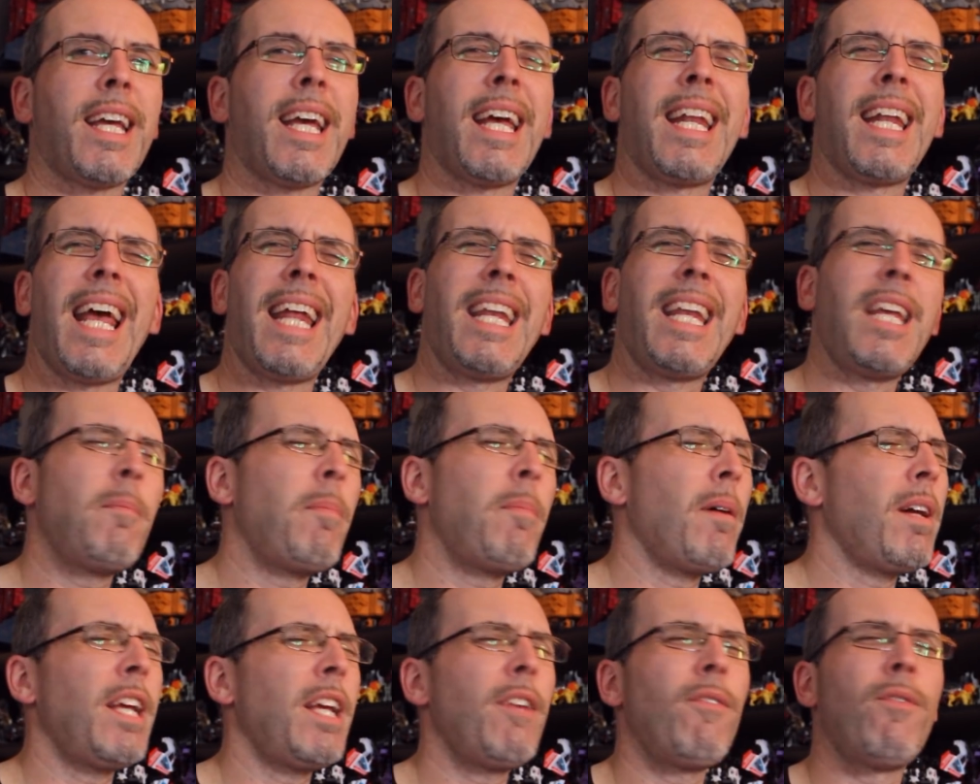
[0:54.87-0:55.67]
like, can
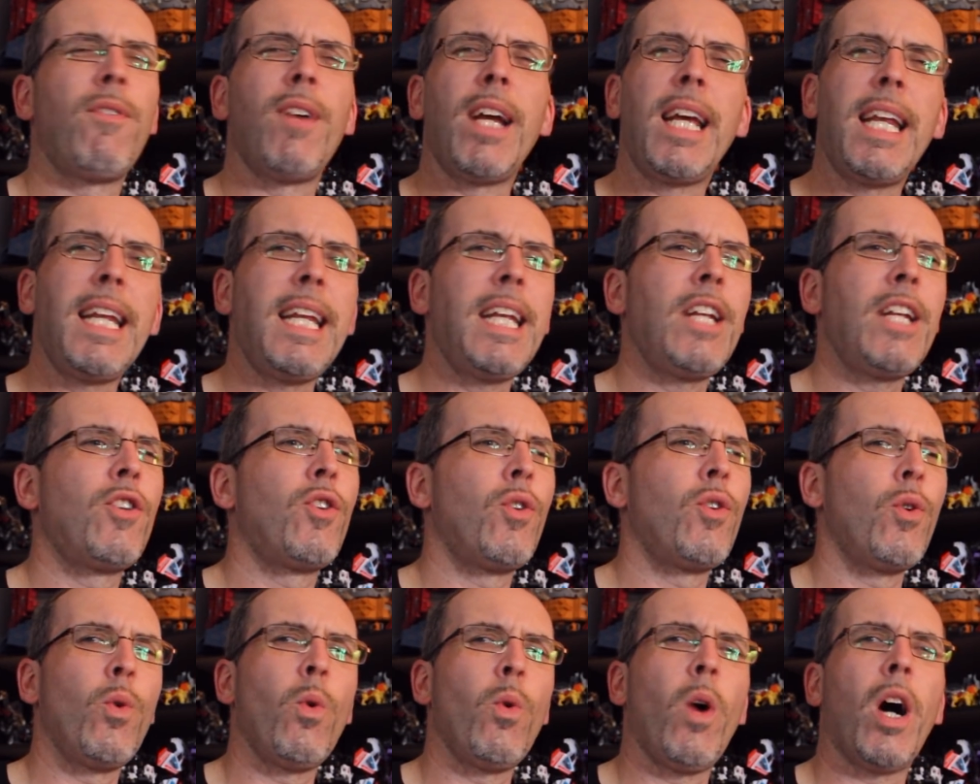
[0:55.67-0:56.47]
anybody
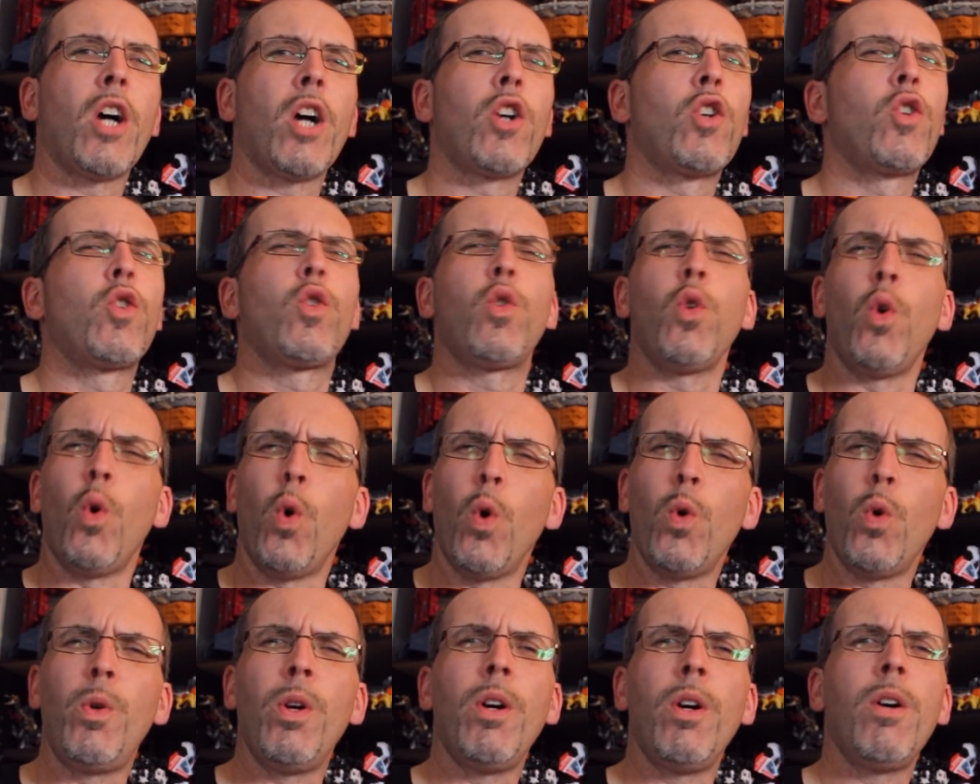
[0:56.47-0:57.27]
really do a
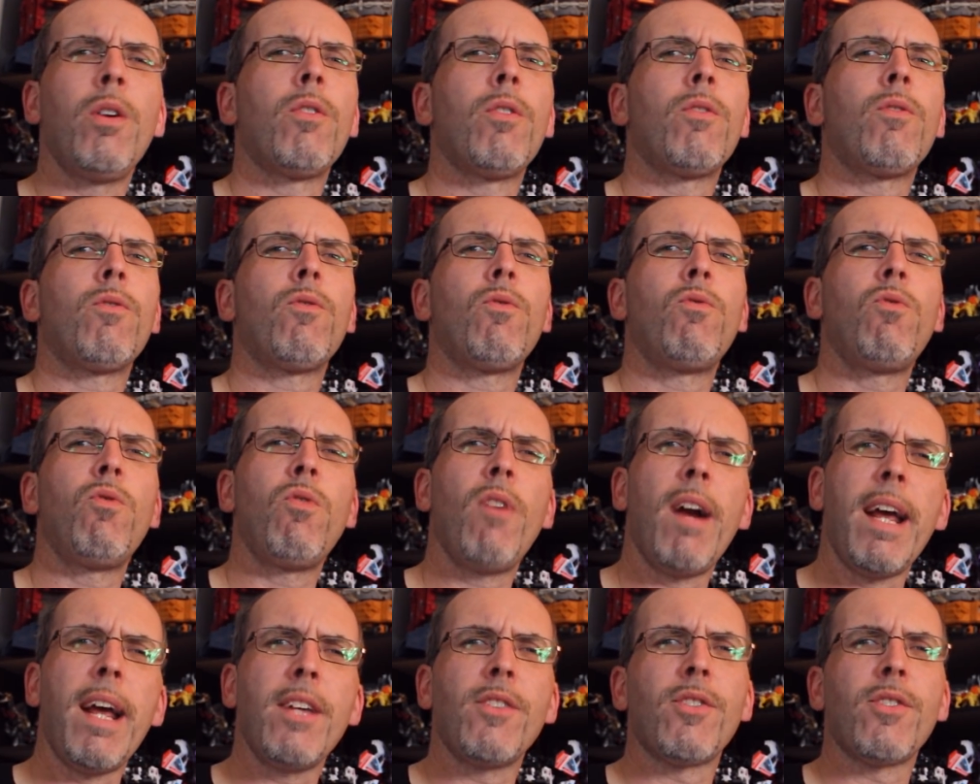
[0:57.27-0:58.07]
good
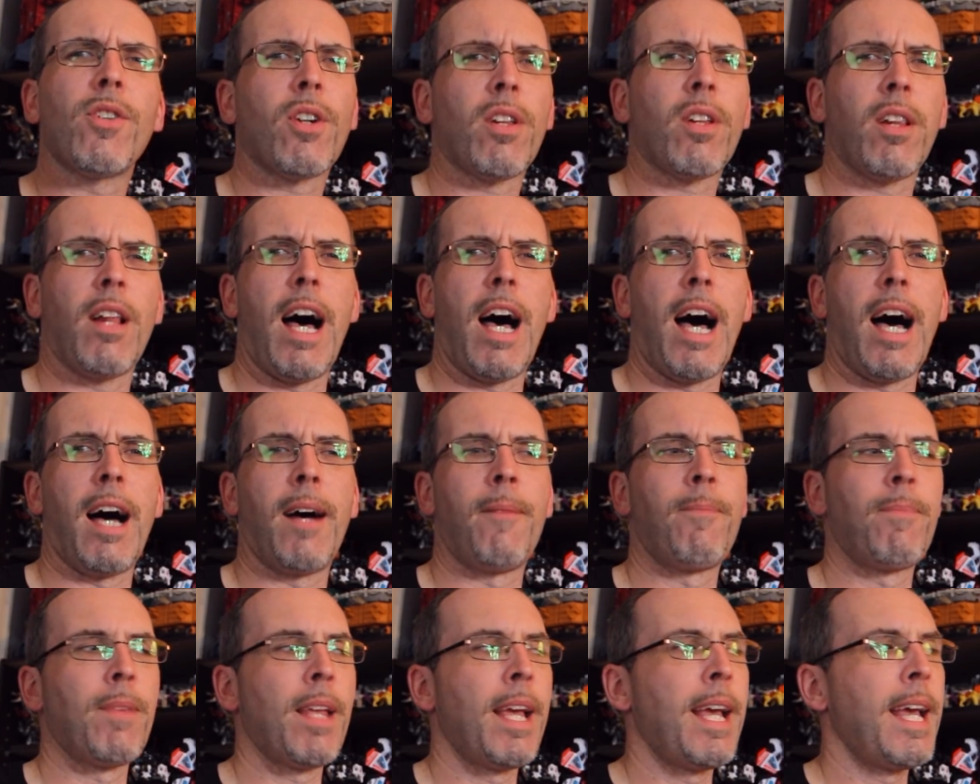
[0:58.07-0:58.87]
Razorclaw?